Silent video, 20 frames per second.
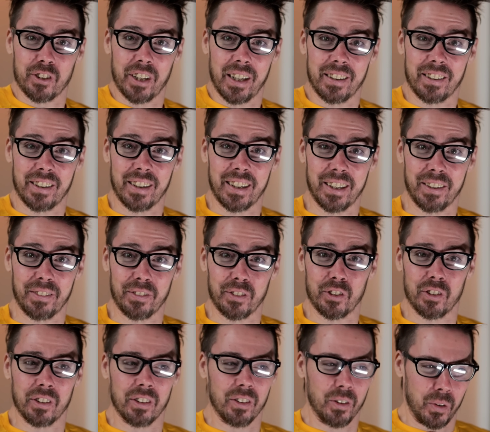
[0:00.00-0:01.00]
Santa
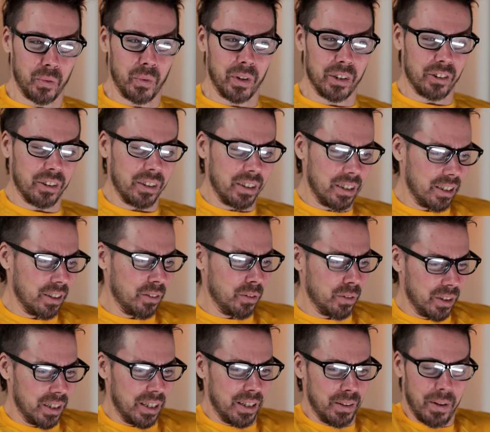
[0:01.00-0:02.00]
gifts. No, it wasn't.
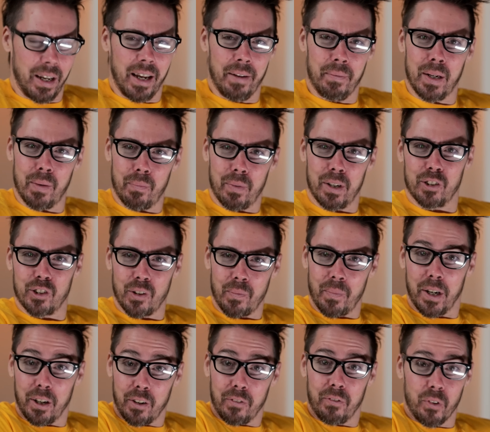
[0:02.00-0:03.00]
He gave me a bunch of
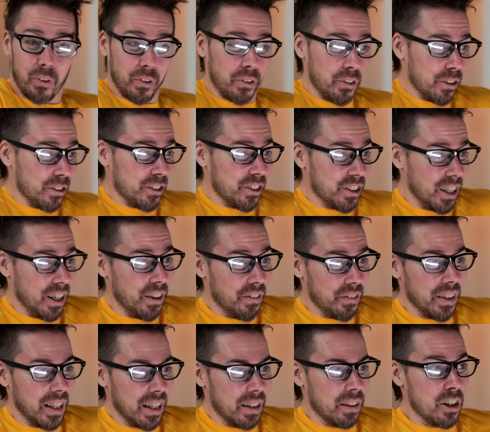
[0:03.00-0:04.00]
Micro Four Thirds stuff,
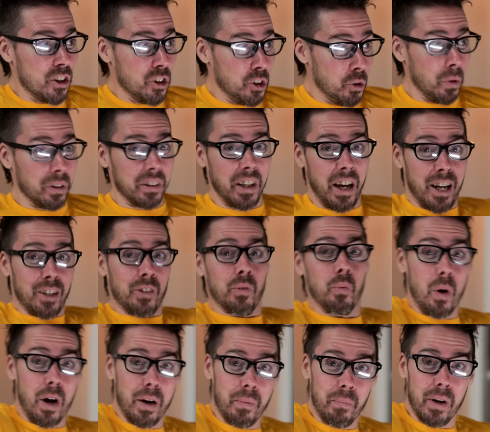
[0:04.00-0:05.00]
and then, do you want the
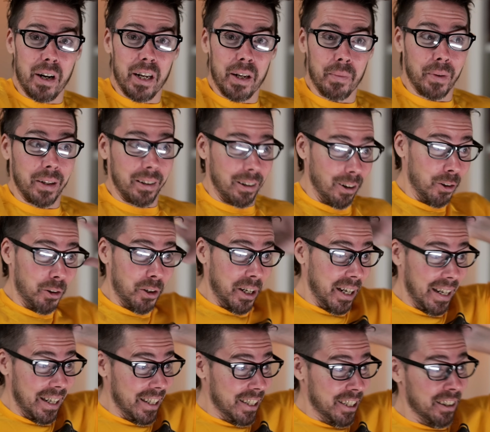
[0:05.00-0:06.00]
S1, buddy? I'm like,
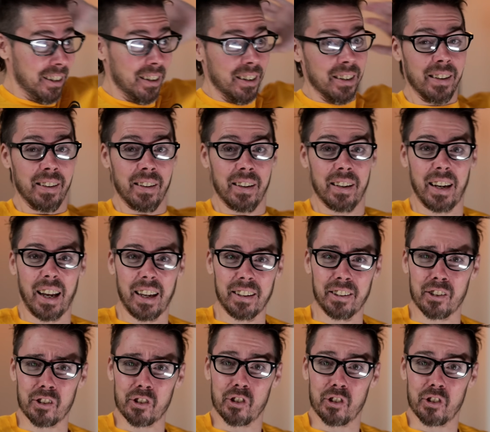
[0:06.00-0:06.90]
okay. Had the